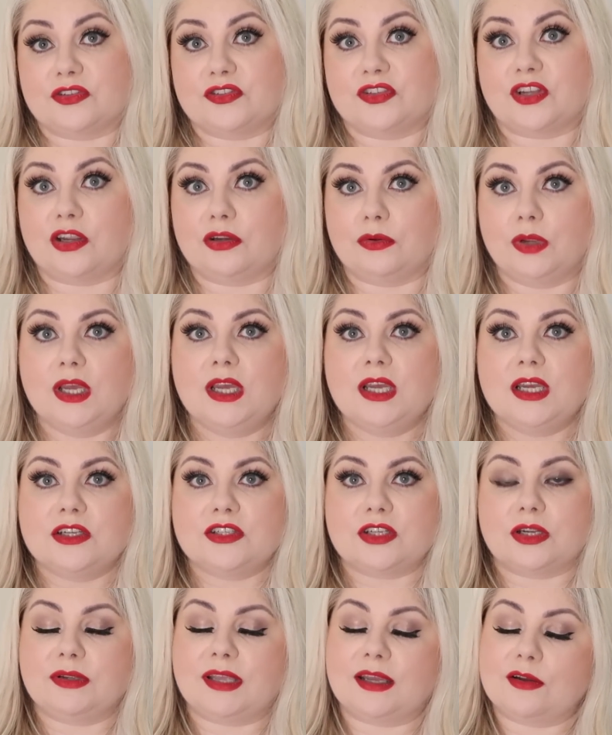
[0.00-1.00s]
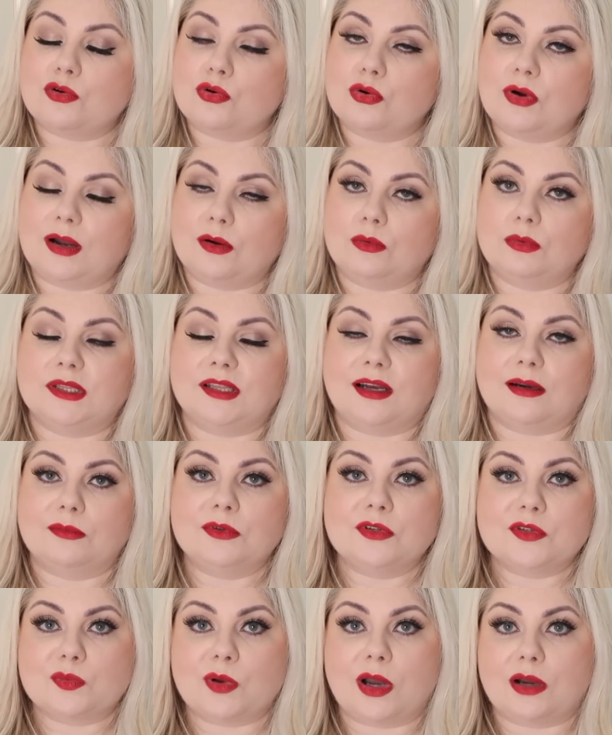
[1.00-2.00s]
So don't get caught out with that
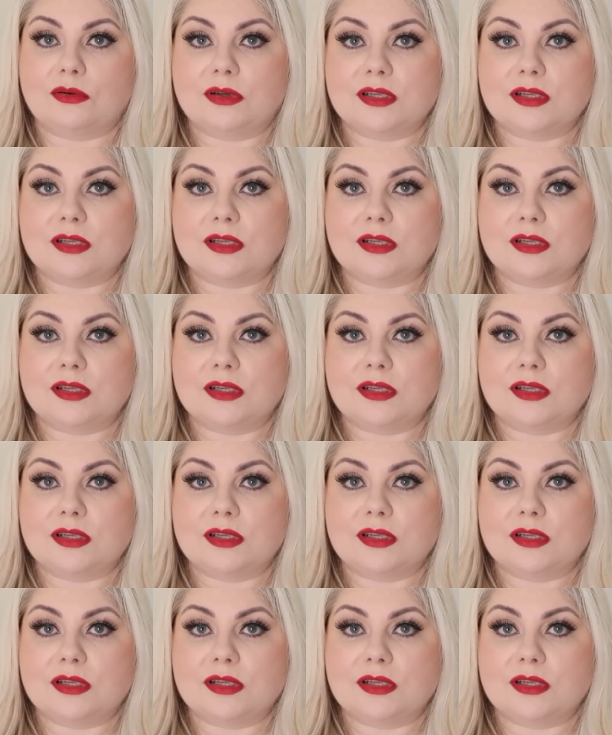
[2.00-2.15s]
one as well,